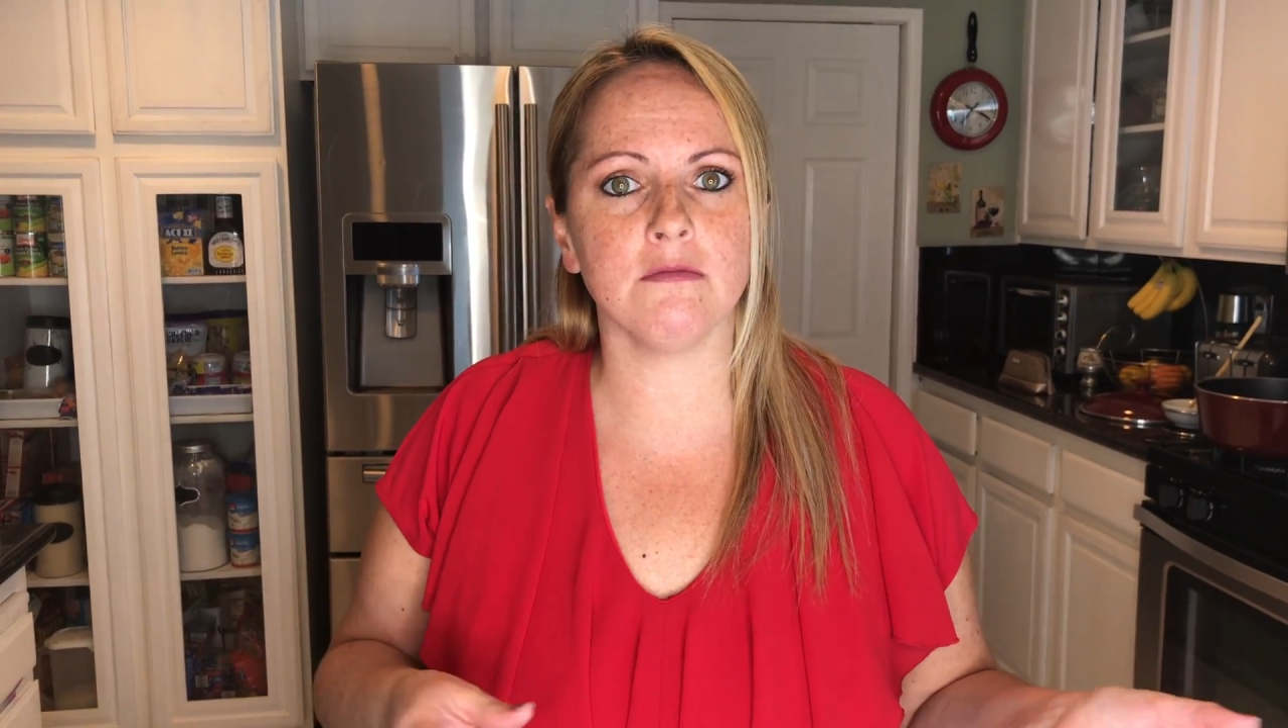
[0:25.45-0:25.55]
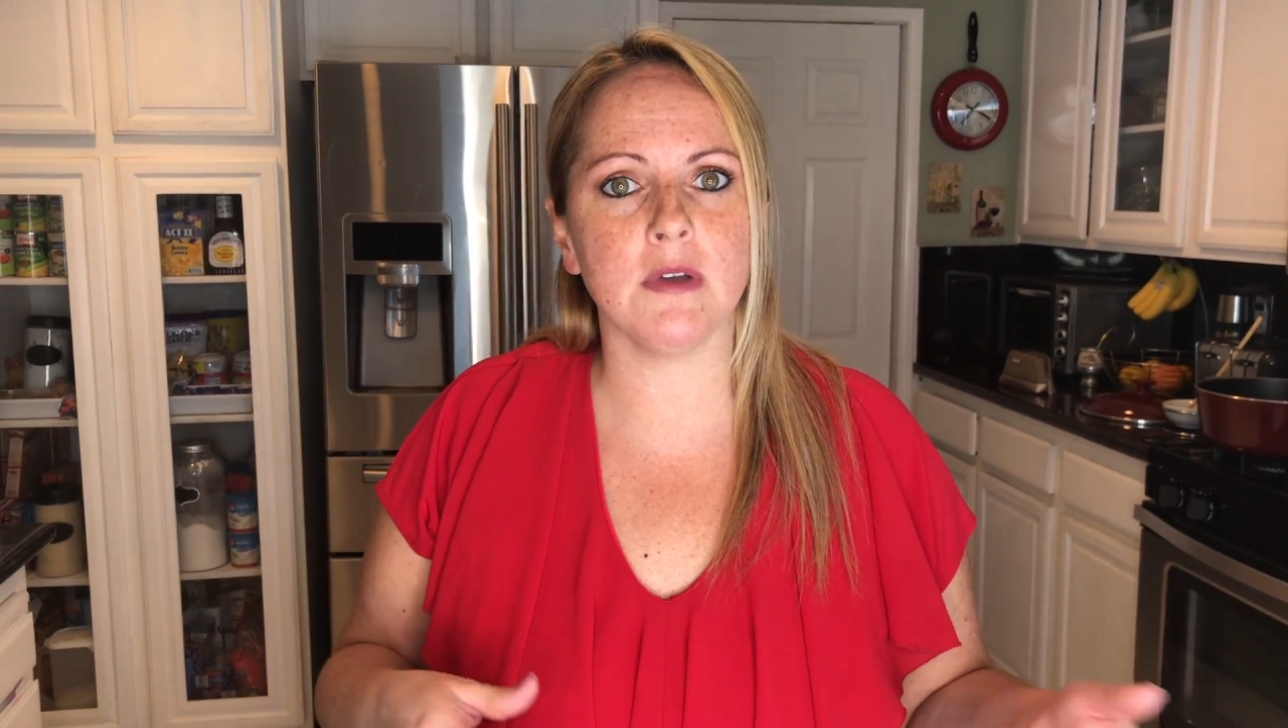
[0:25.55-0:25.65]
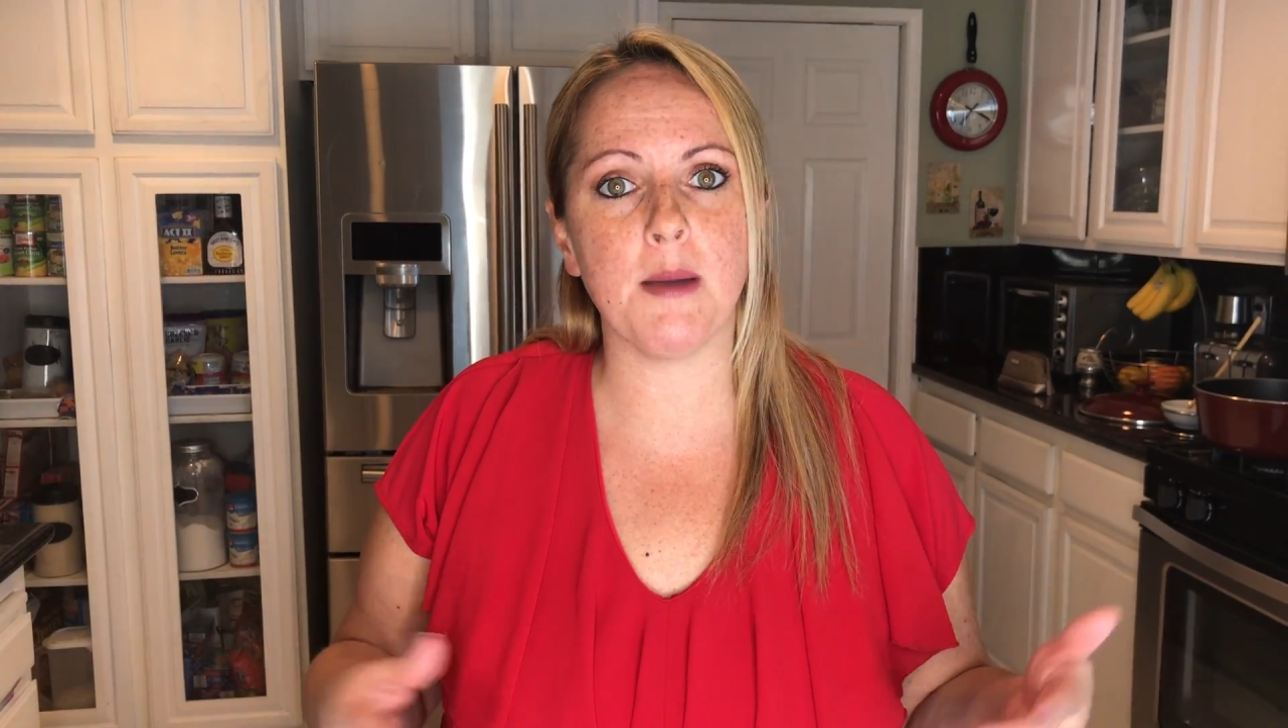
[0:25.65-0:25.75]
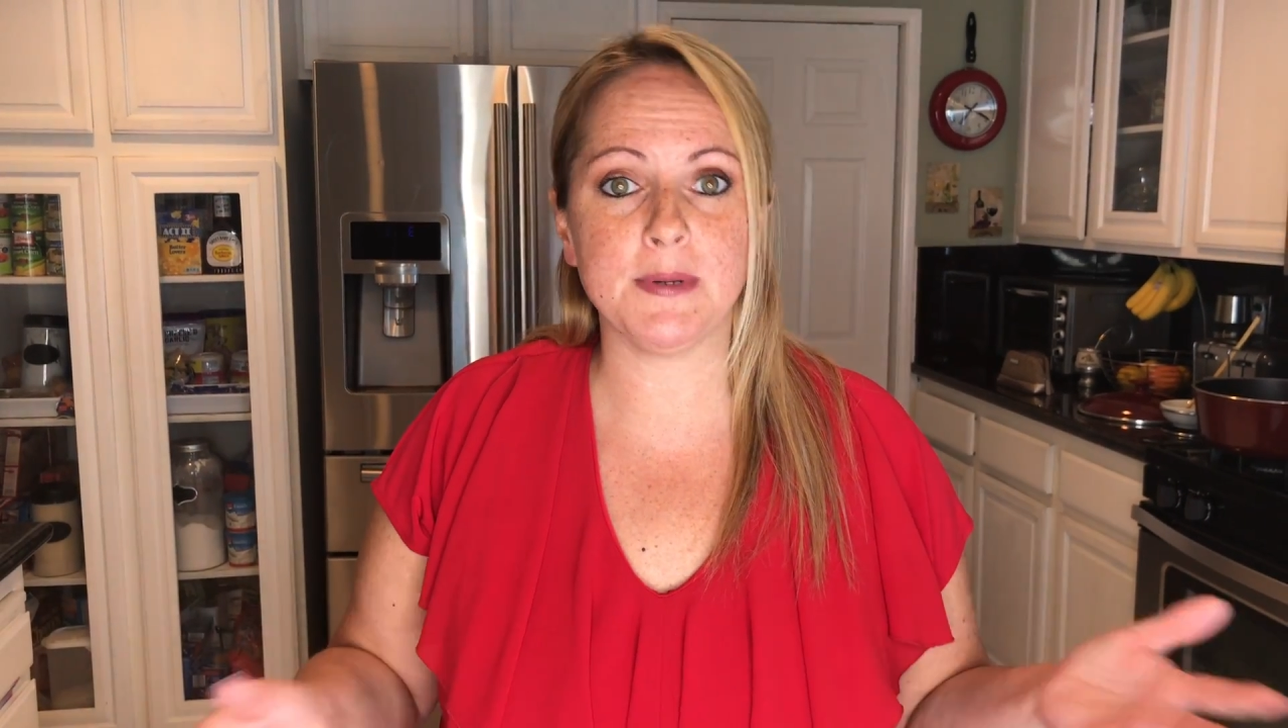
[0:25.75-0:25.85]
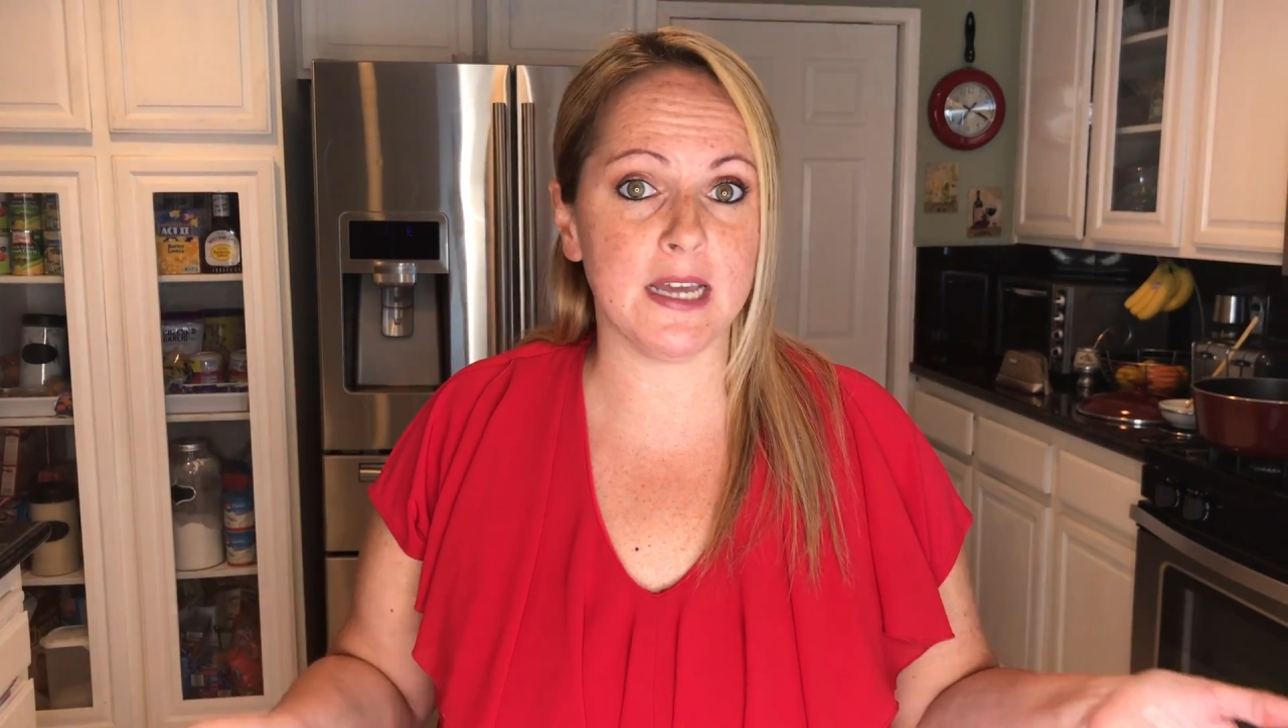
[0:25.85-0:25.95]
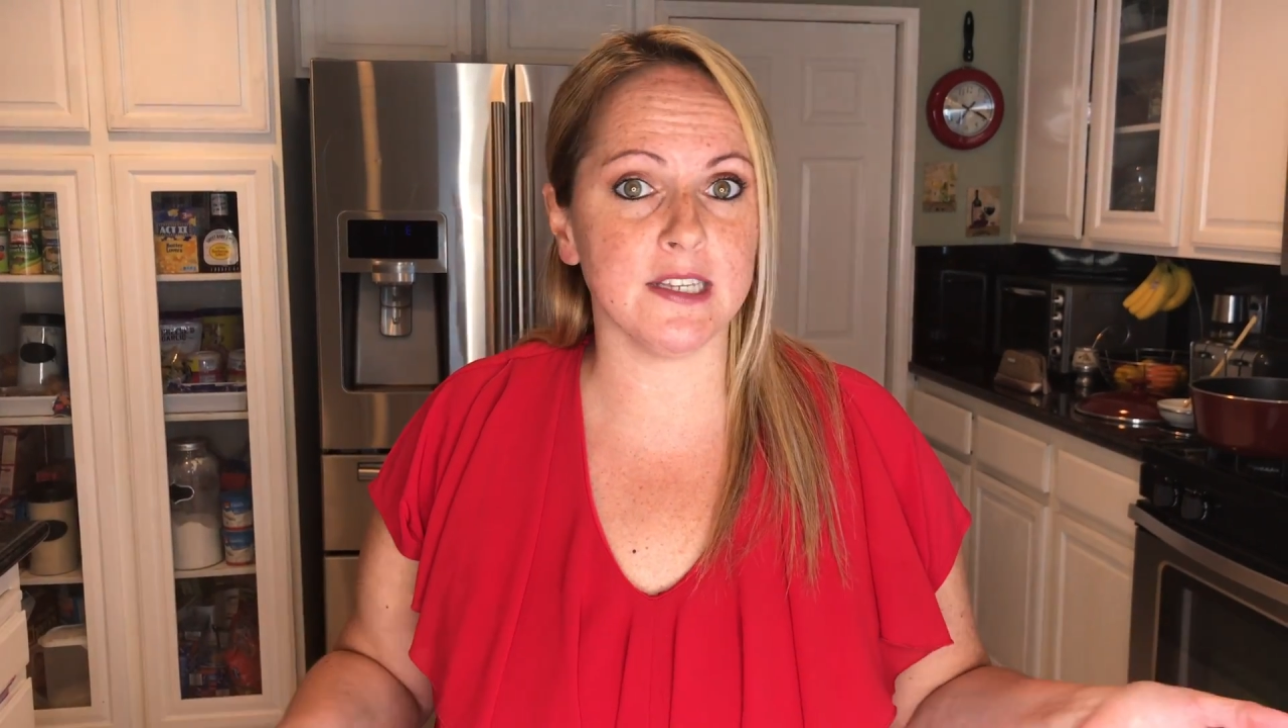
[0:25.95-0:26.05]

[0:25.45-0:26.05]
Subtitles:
other